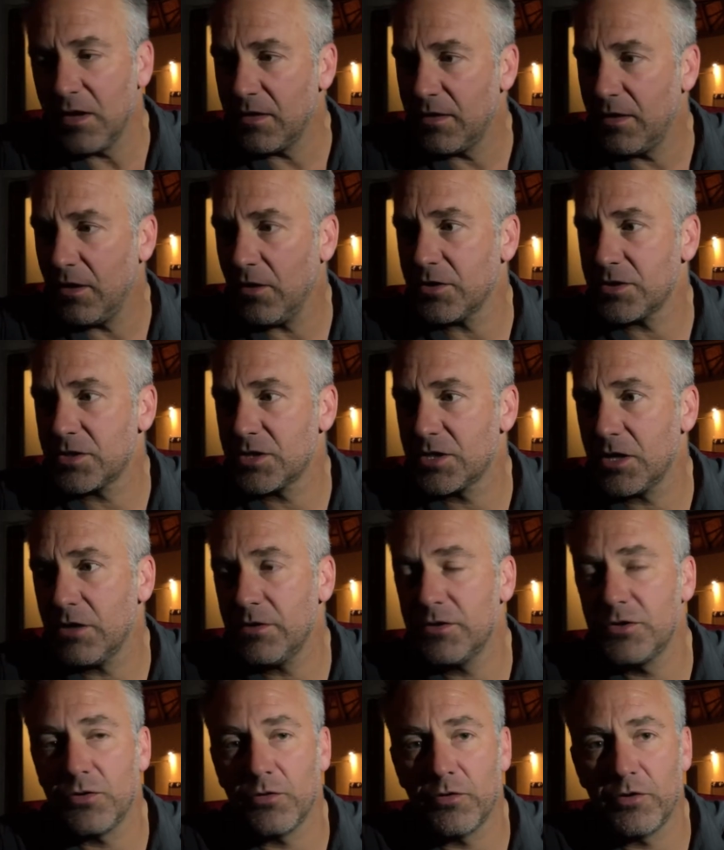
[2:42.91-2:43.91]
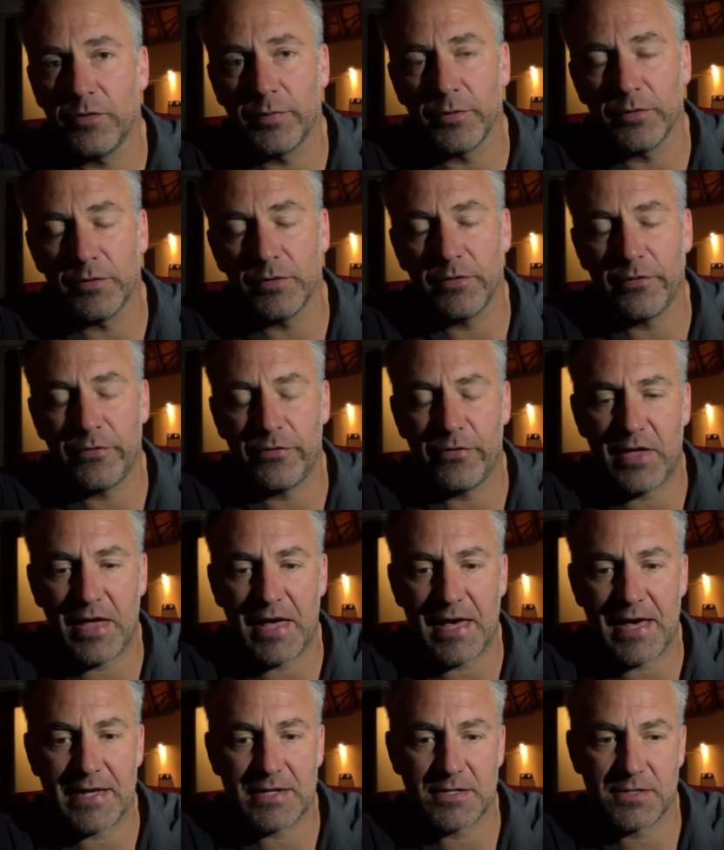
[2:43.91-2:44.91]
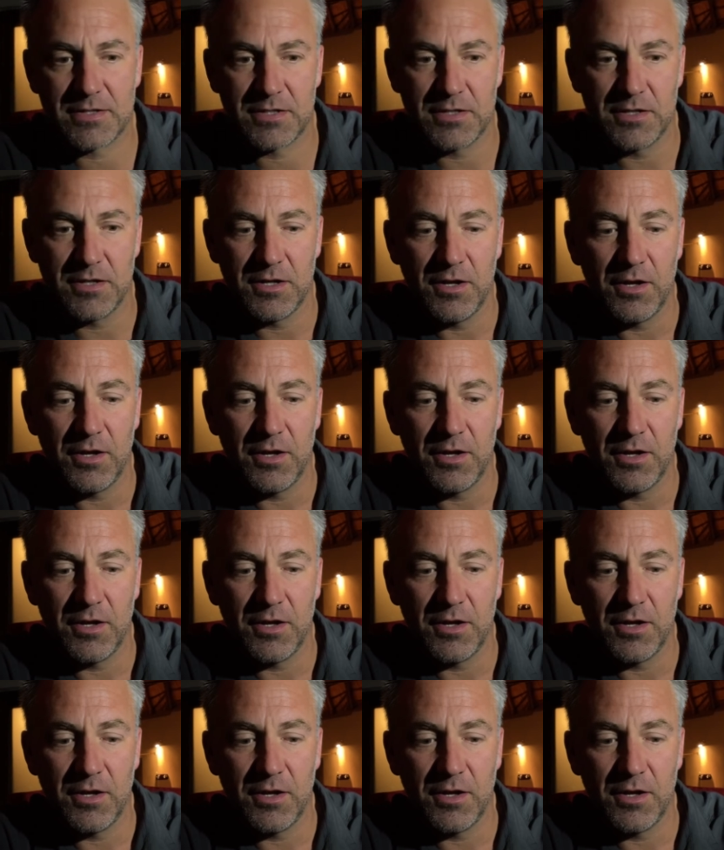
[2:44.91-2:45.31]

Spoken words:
They are so adorable that